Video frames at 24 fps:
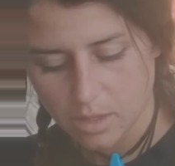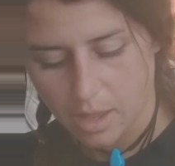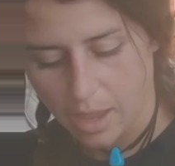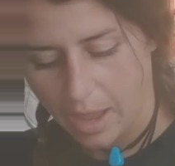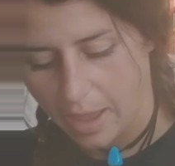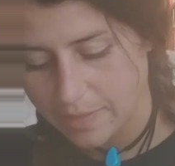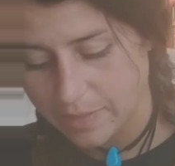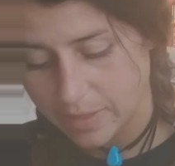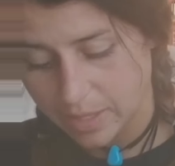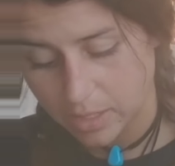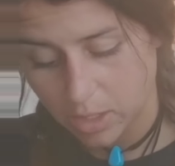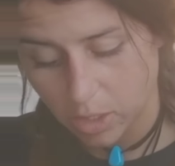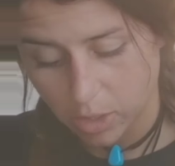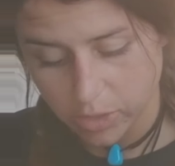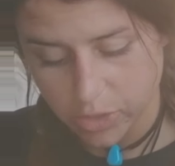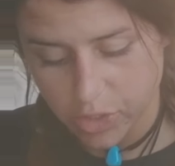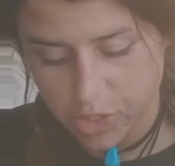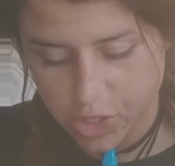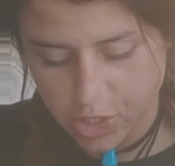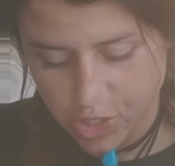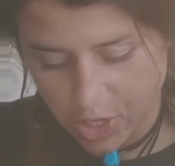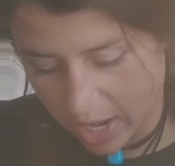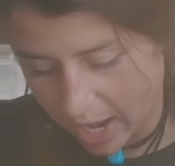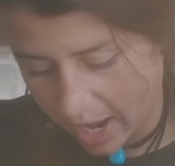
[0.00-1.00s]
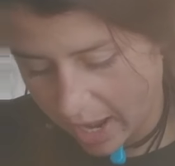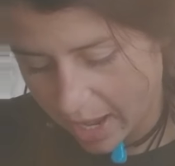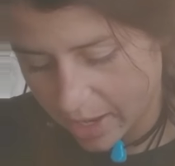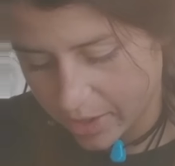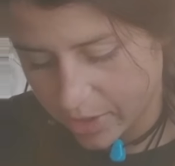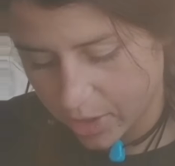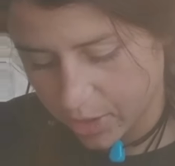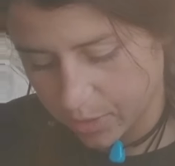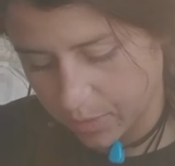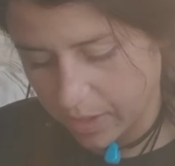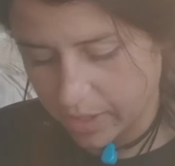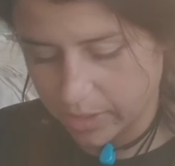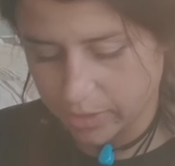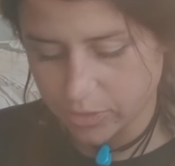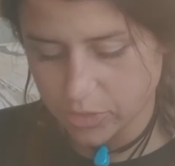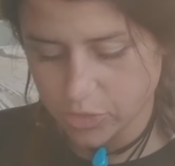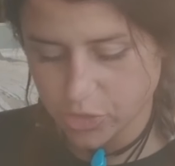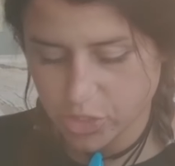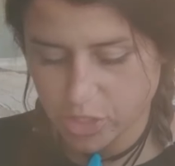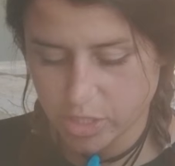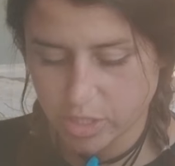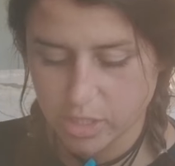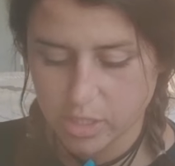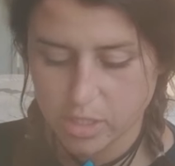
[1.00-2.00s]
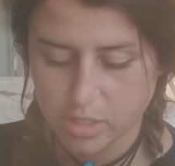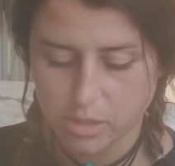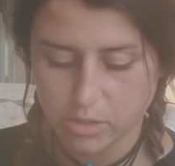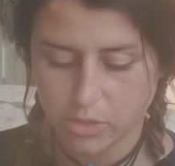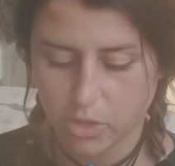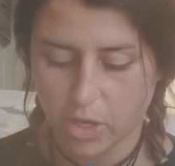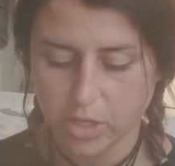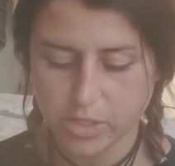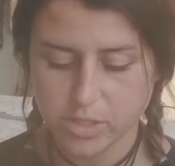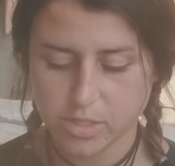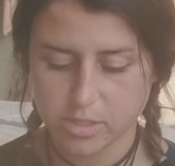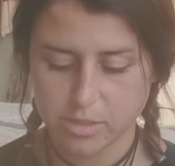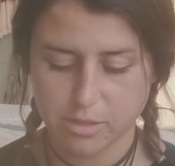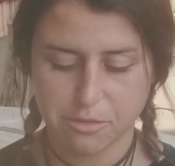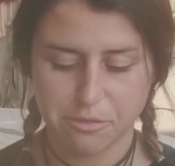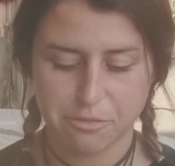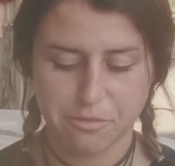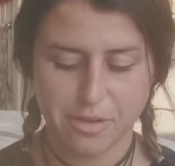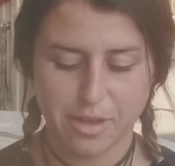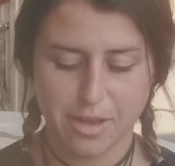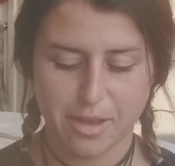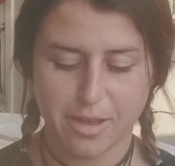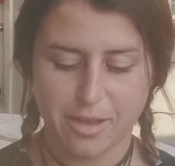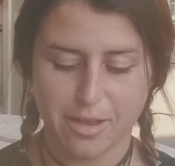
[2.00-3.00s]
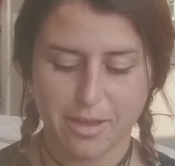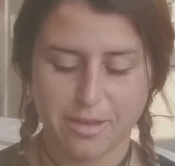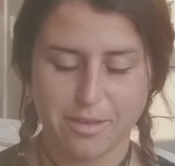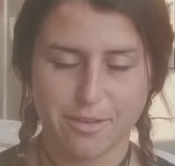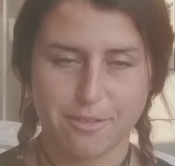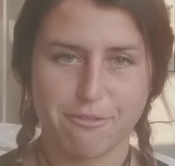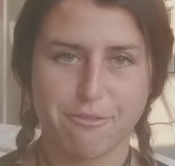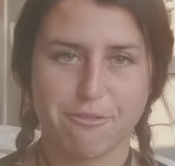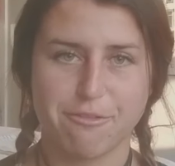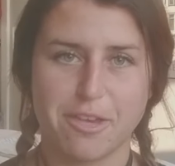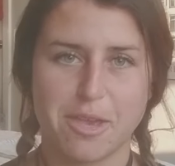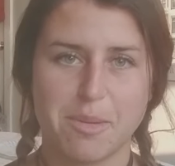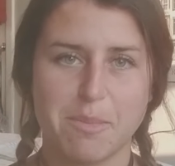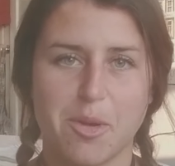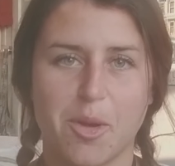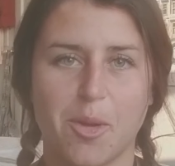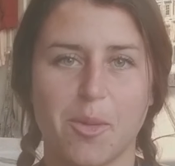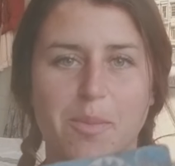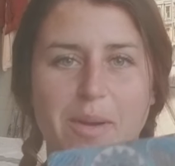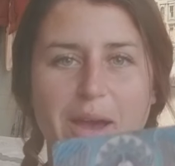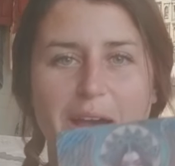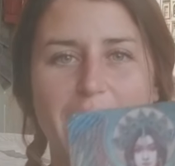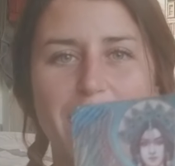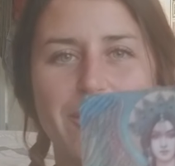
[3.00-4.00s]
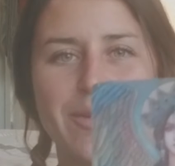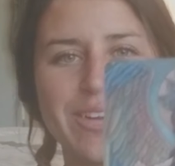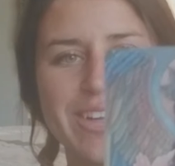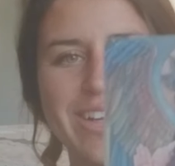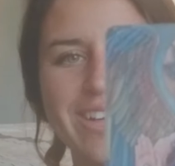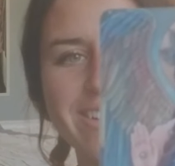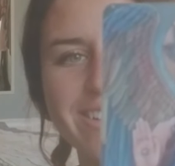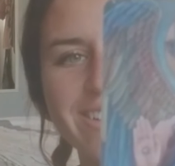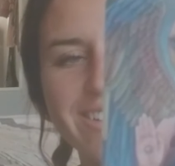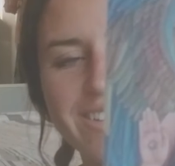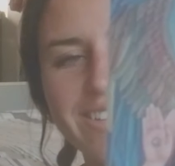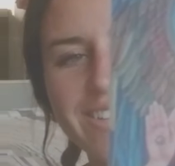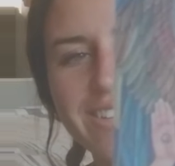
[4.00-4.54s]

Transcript: And then our shadow energy, lots of female power